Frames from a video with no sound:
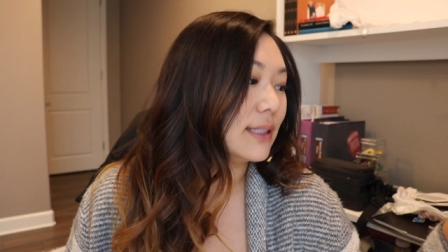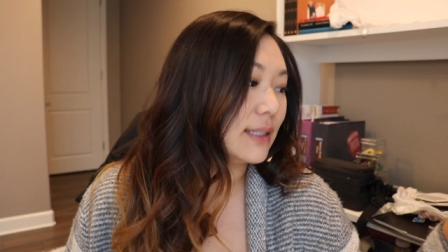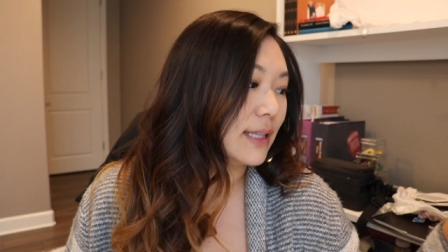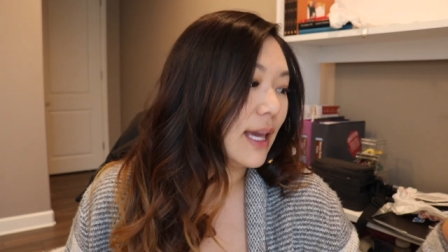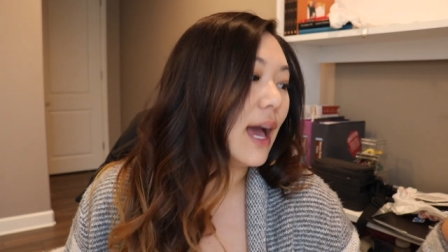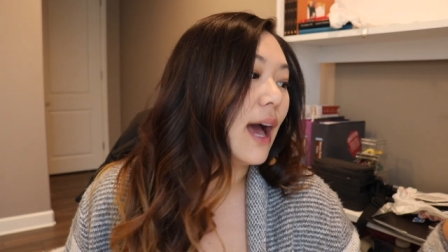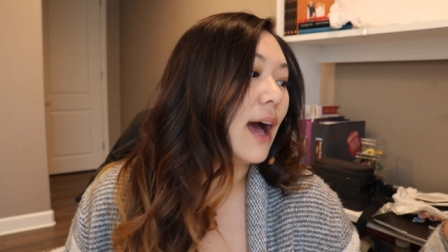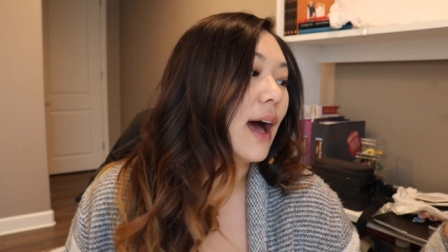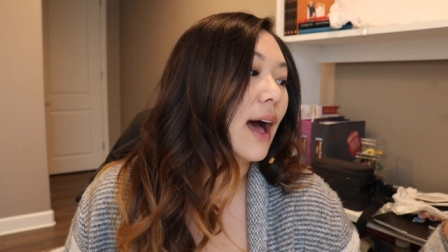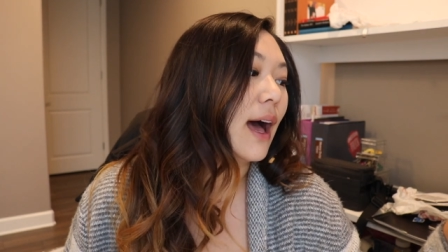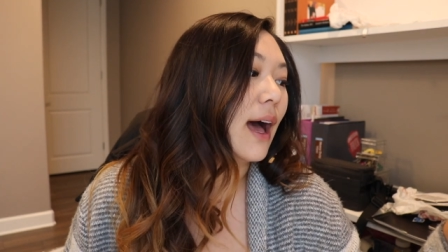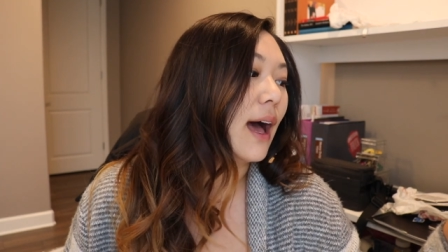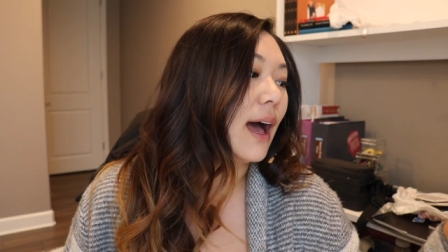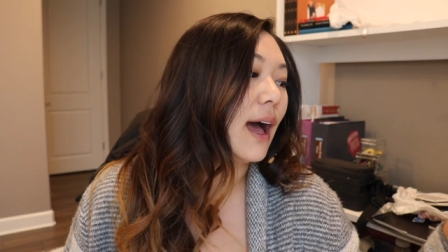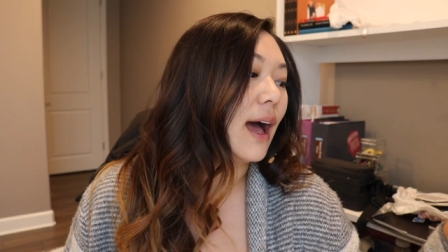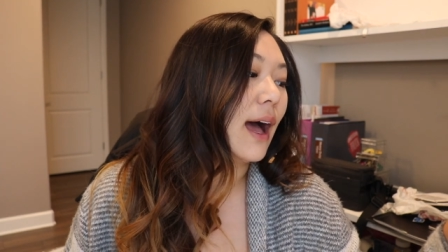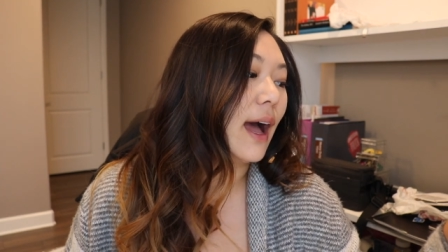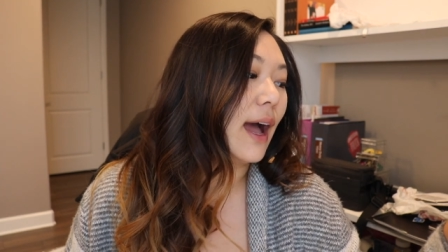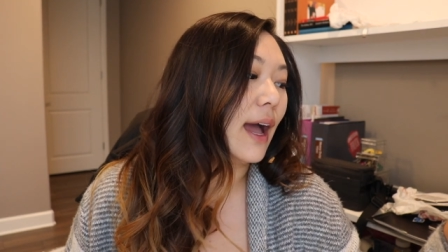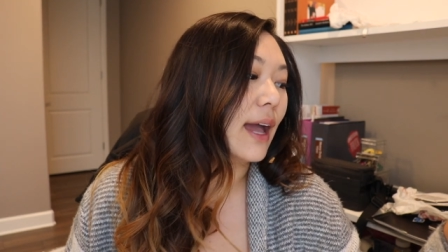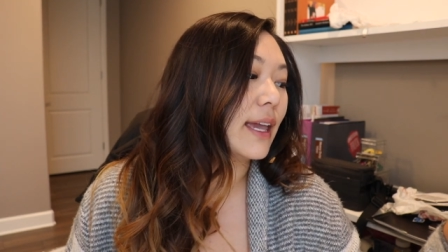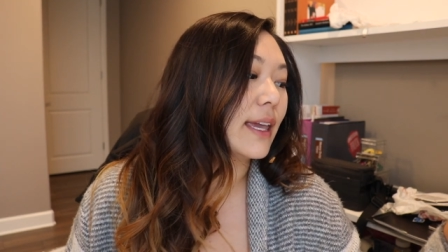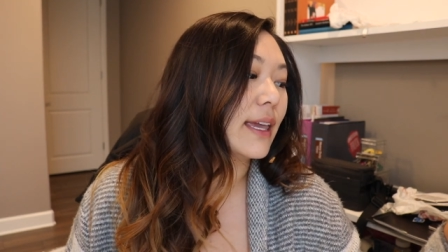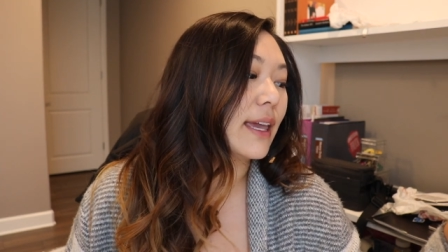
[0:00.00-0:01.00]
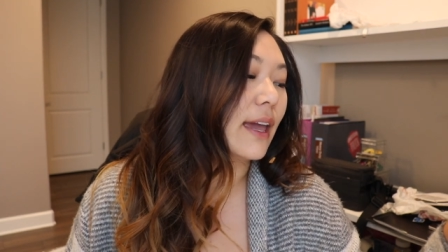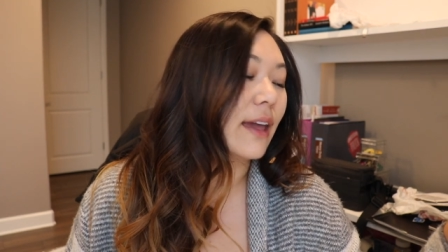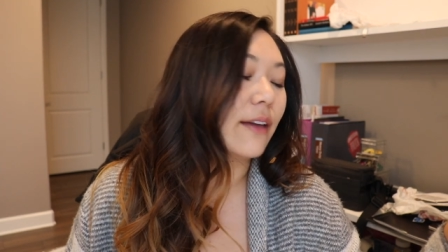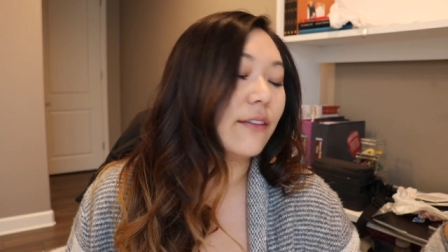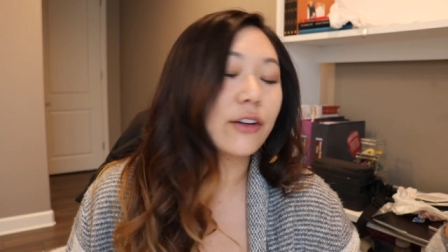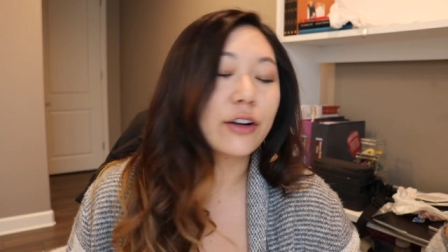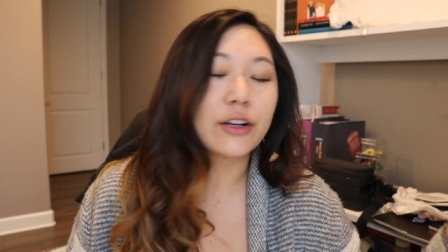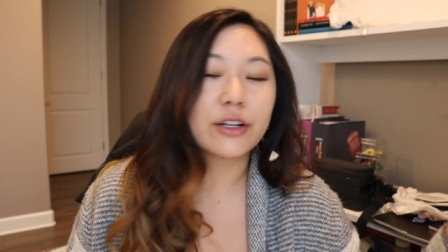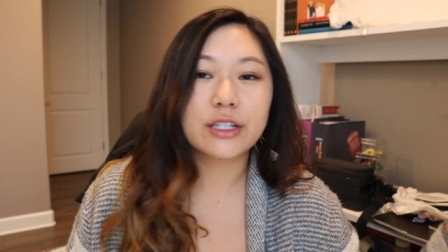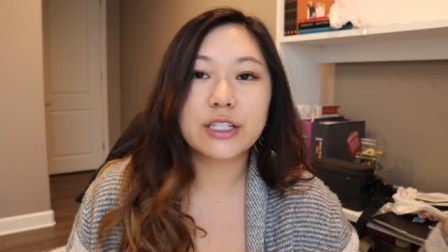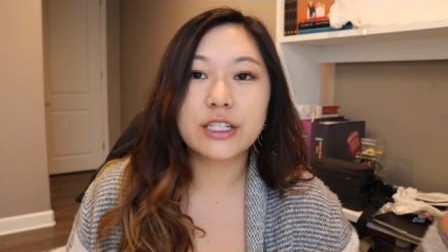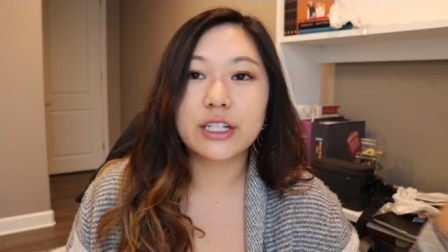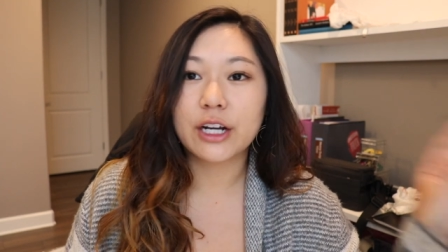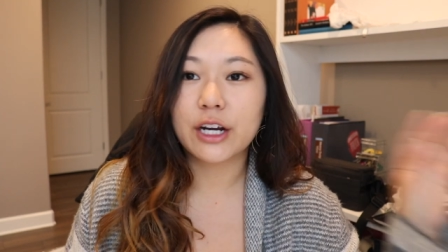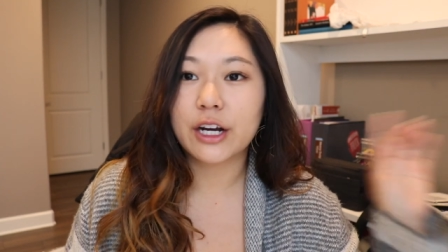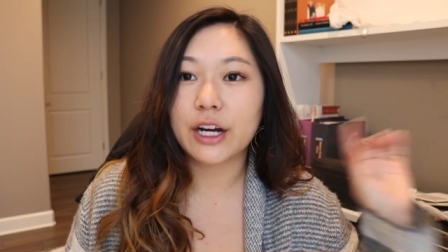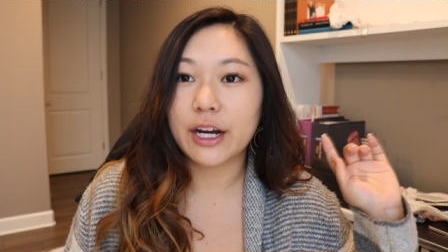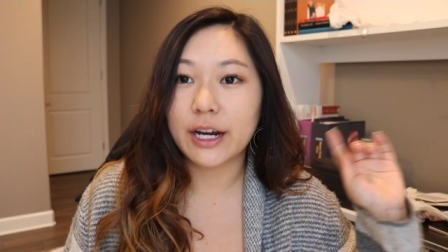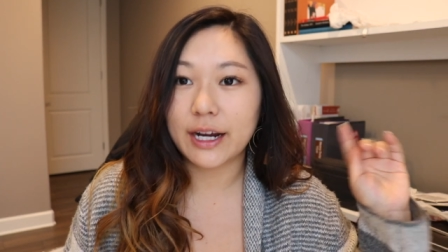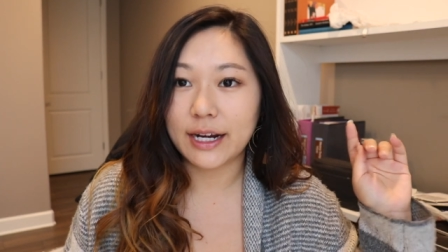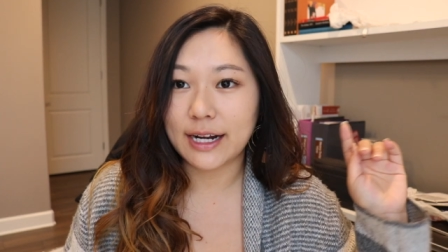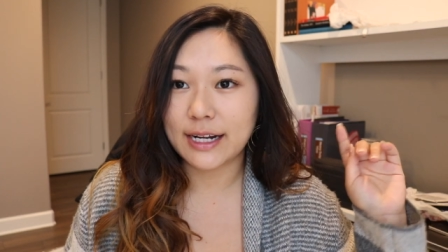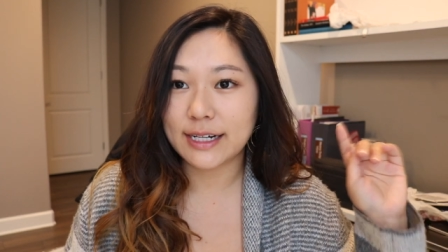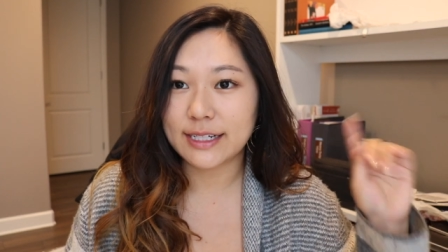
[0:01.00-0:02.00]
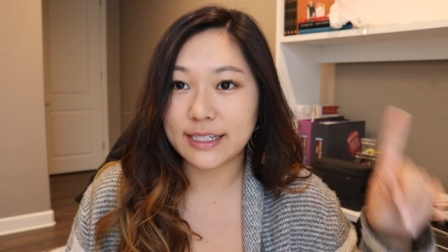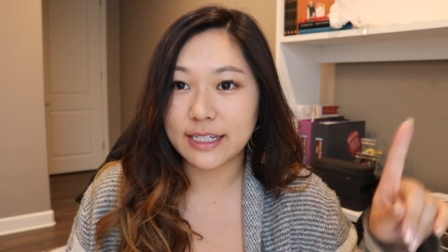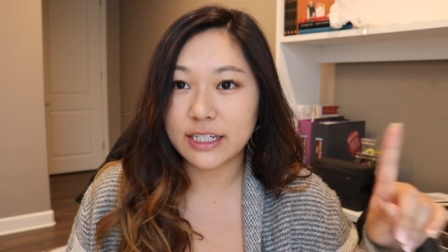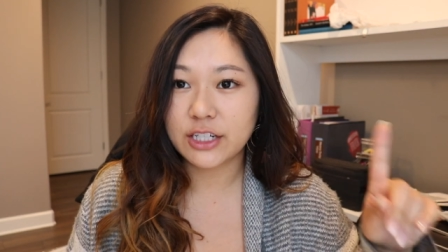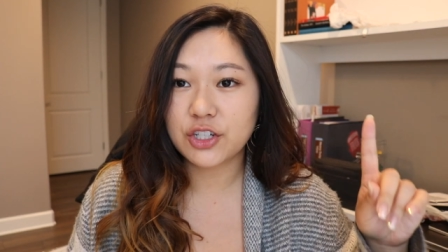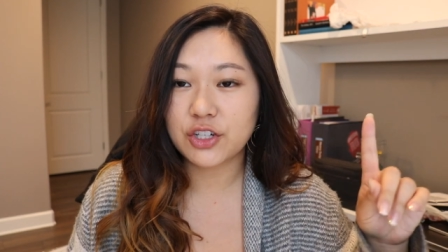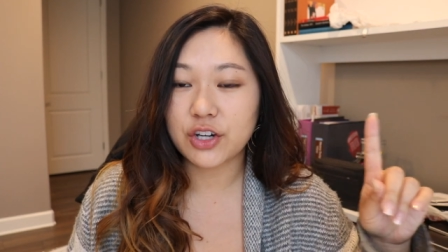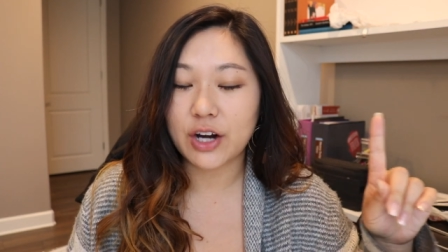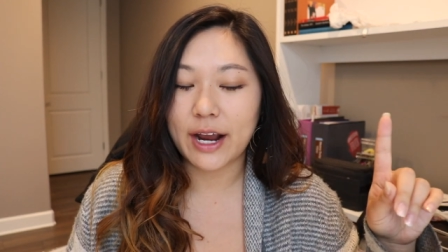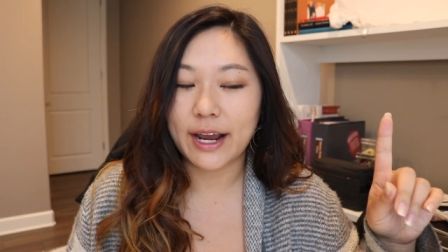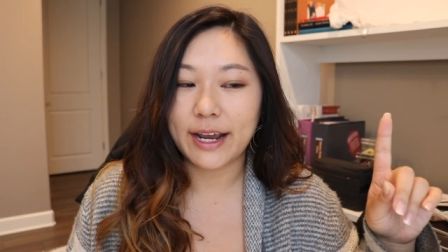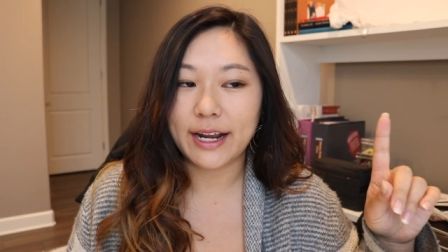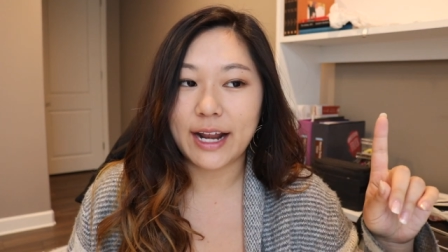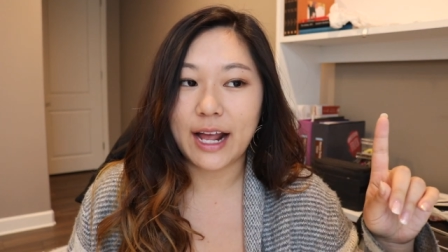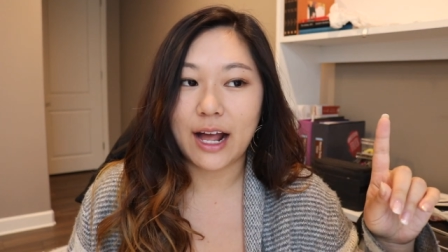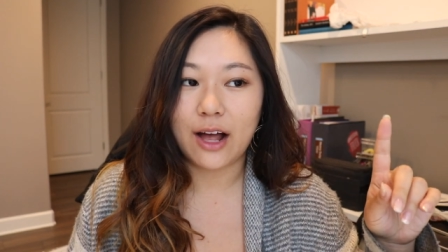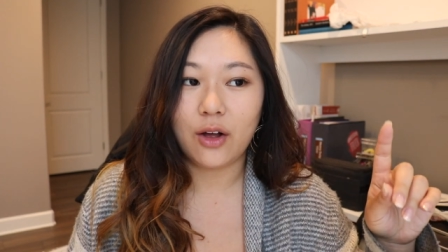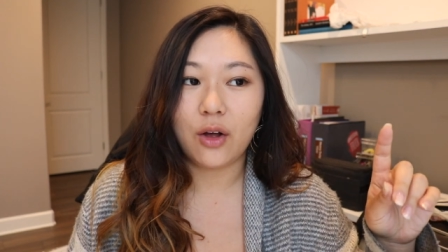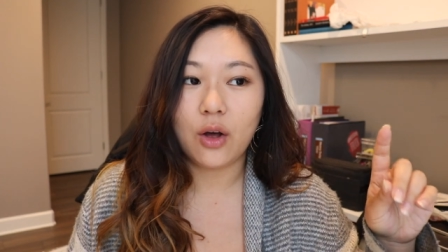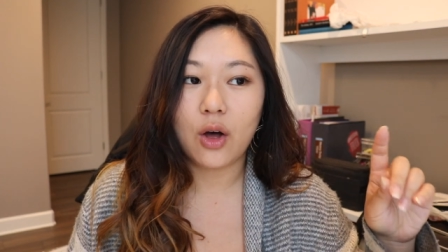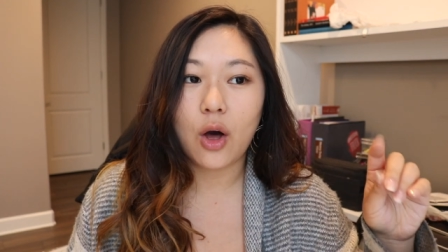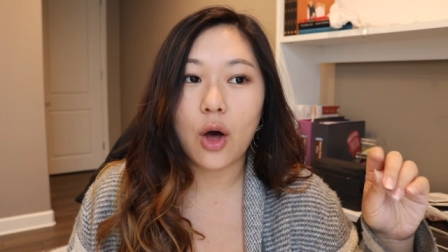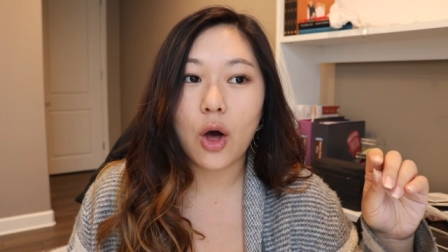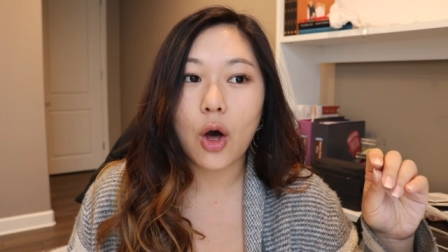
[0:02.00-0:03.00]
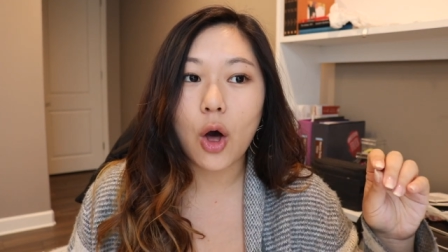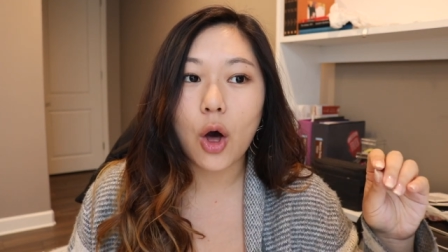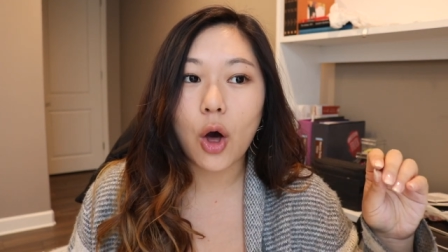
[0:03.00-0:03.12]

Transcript: yeah, I gave hers to her and I did try it out.